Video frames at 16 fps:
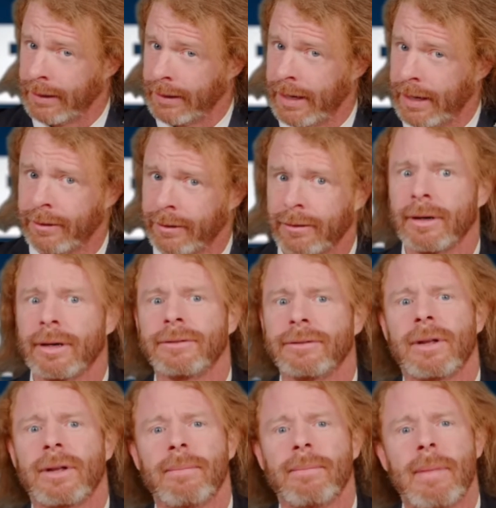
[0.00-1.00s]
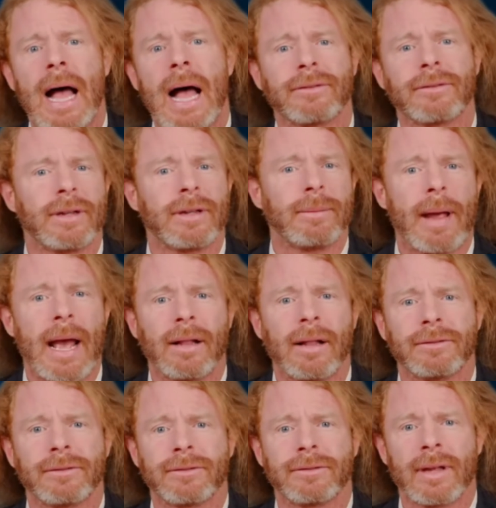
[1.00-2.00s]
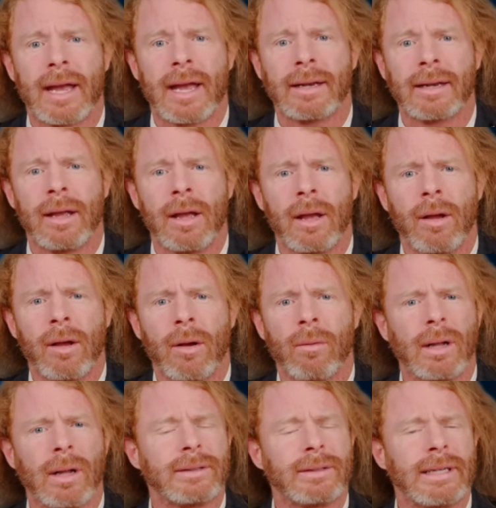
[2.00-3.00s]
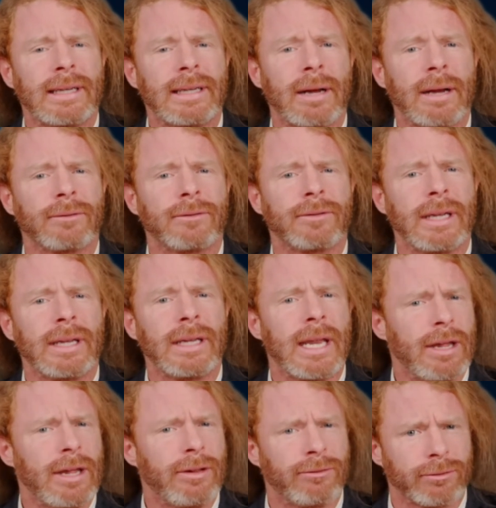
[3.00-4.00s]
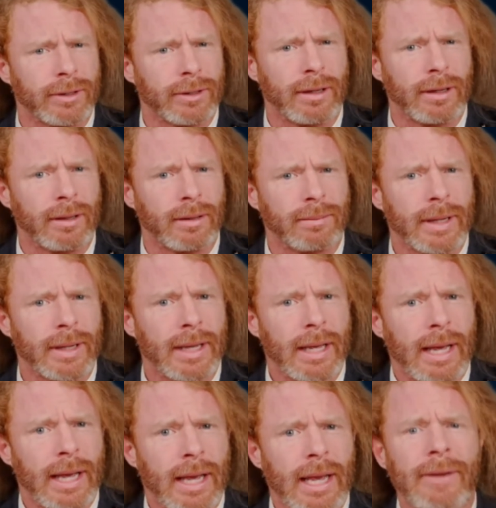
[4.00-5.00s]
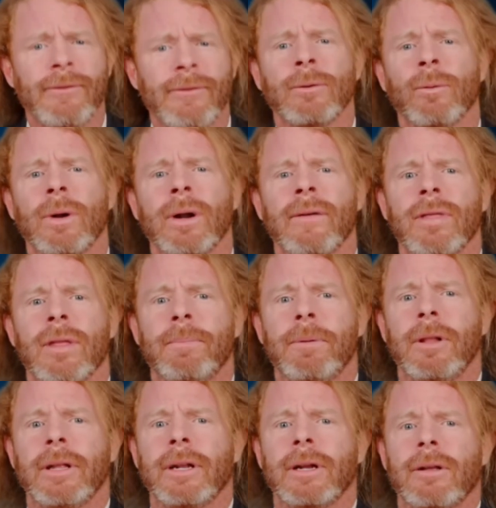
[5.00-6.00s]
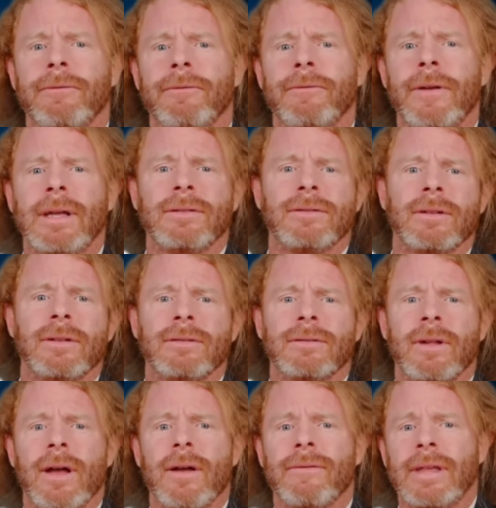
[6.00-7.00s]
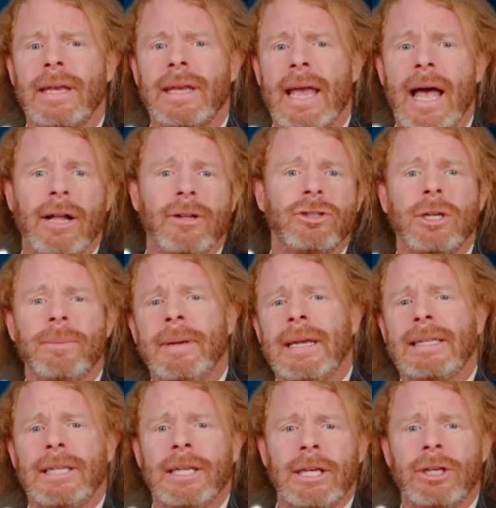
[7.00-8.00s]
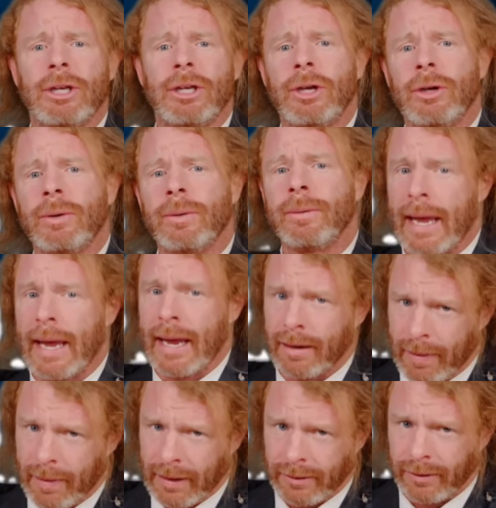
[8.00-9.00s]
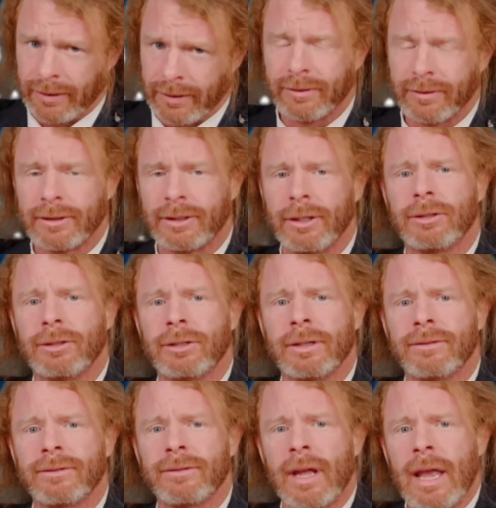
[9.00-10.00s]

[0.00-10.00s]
terrorist Hamas in Palestine while denouncing Israel. Even one of the political faces of the LGBTQ and mental institutions,